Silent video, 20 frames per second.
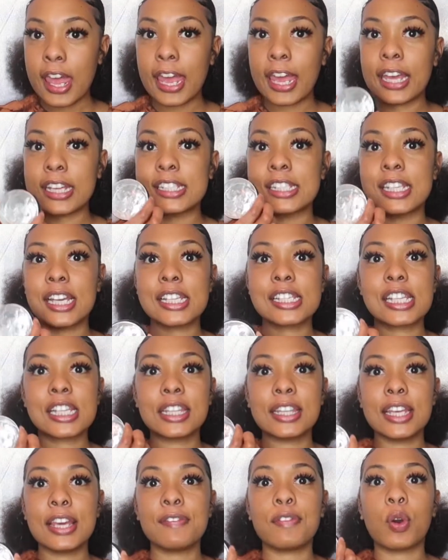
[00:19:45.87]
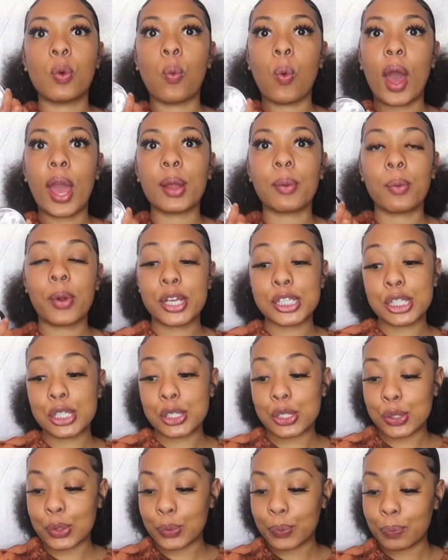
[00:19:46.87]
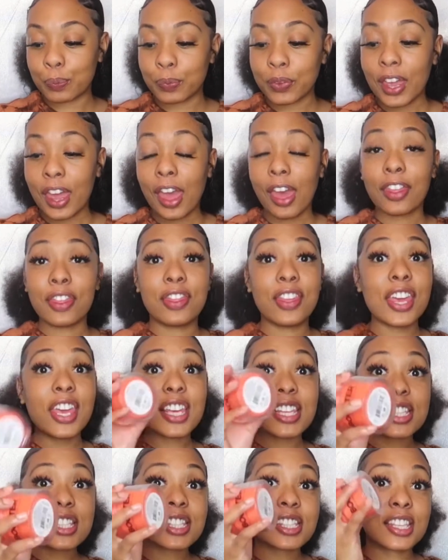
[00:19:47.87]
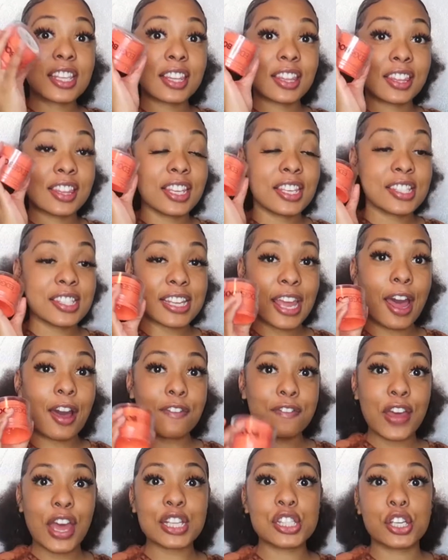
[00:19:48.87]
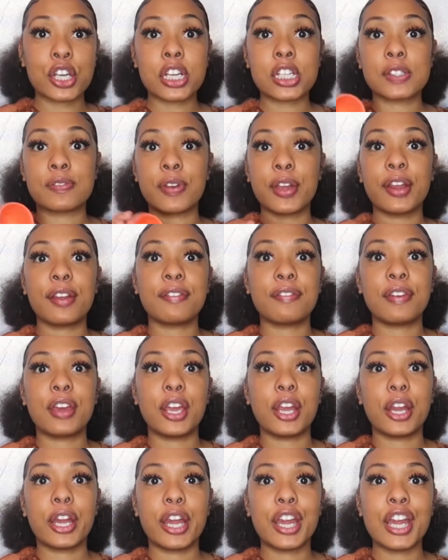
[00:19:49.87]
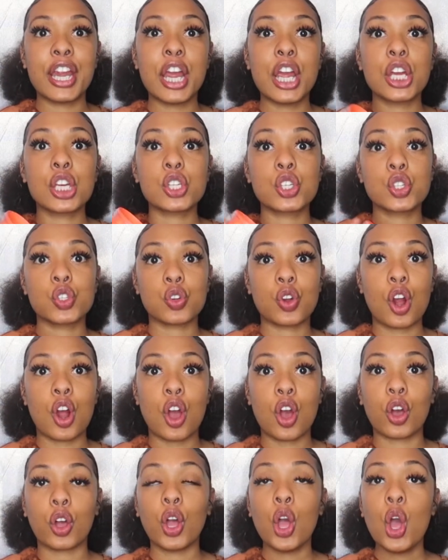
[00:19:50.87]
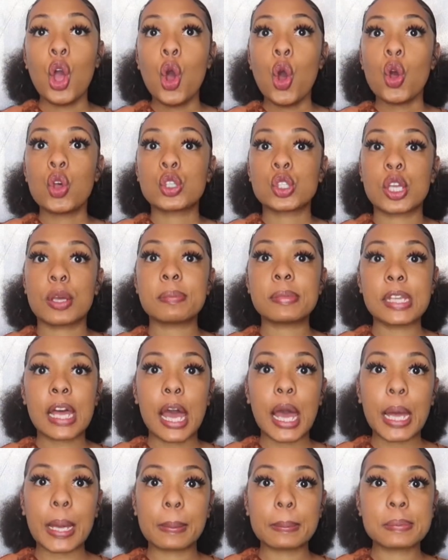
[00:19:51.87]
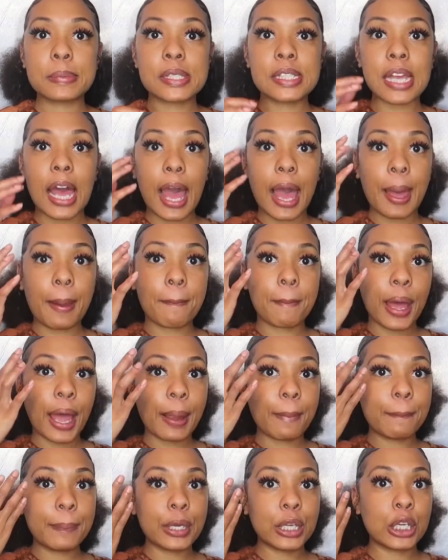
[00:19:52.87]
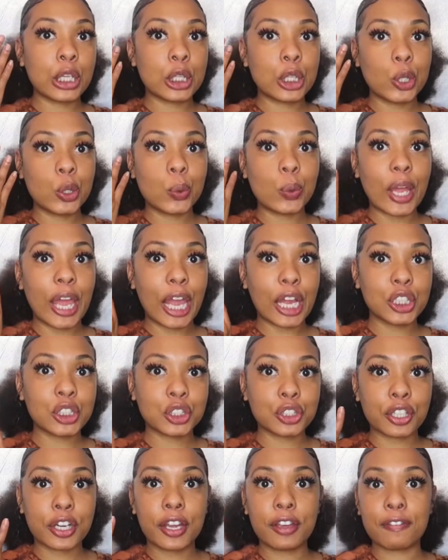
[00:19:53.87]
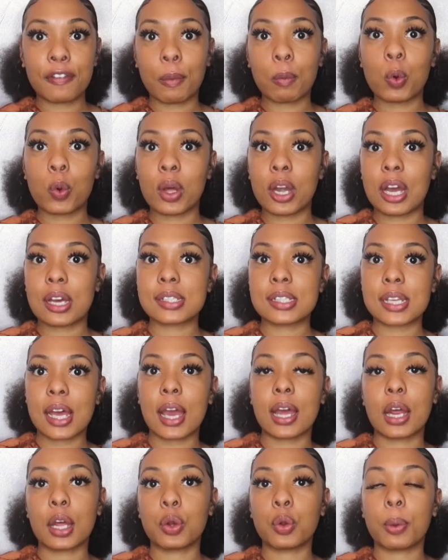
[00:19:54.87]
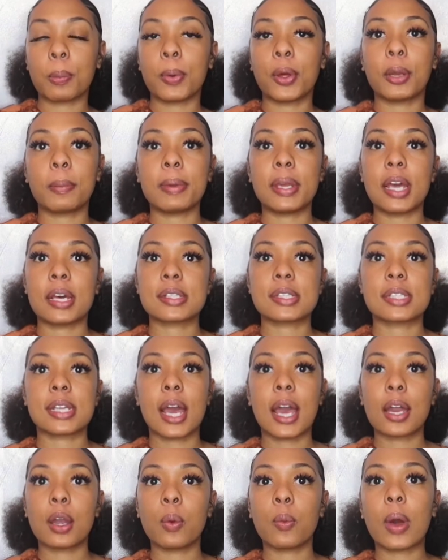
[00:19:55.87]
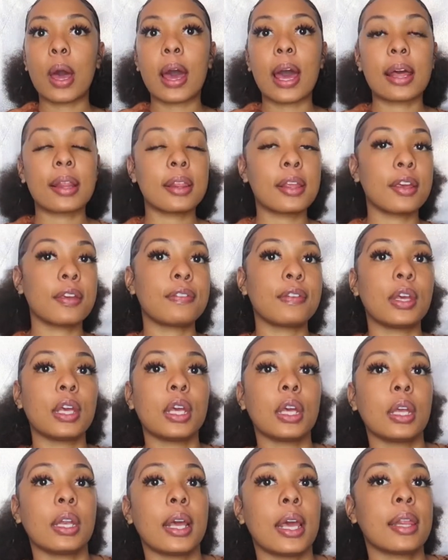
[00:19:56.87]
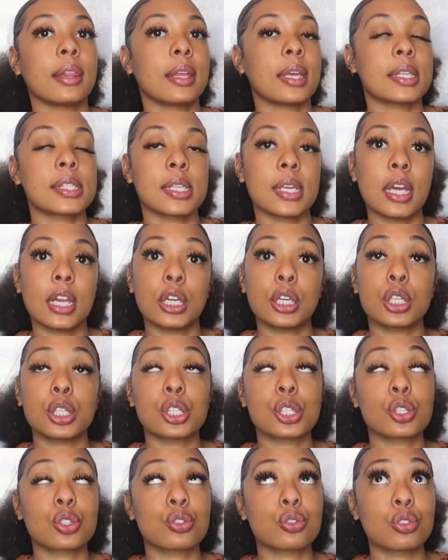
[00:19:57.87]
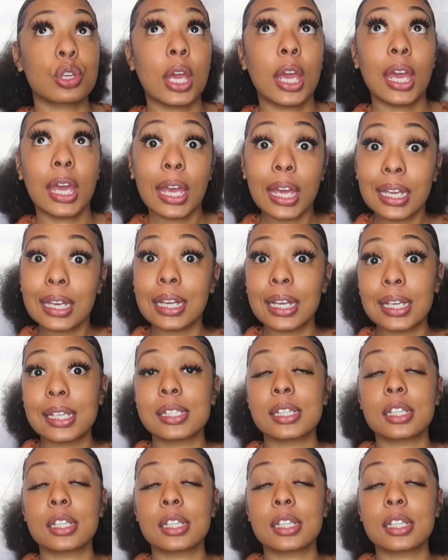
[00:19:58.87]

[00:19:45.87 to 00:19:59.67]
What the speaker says: it doesn't leave a white residue. The Style Factor is very strong. Sometimes I might put a little extra if I'm going outside. I know I'm going to be outside a while. I live in Atlanta and it is